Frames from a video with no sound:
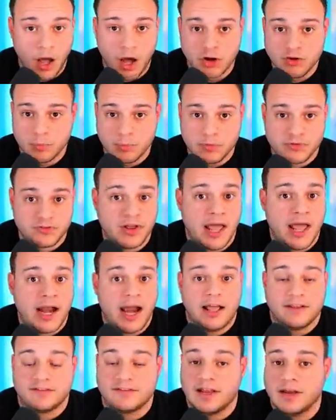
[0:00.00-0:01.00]

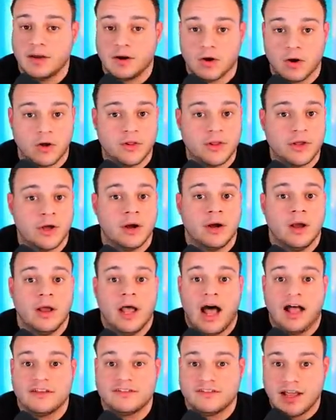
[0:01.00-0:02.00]
100%. I said it earlier.
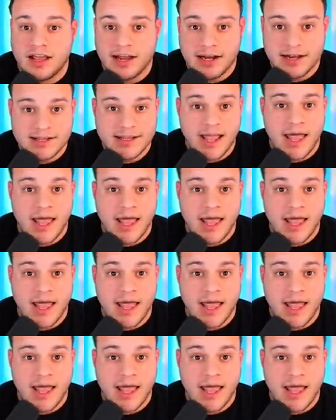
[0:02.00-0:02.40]
I'll say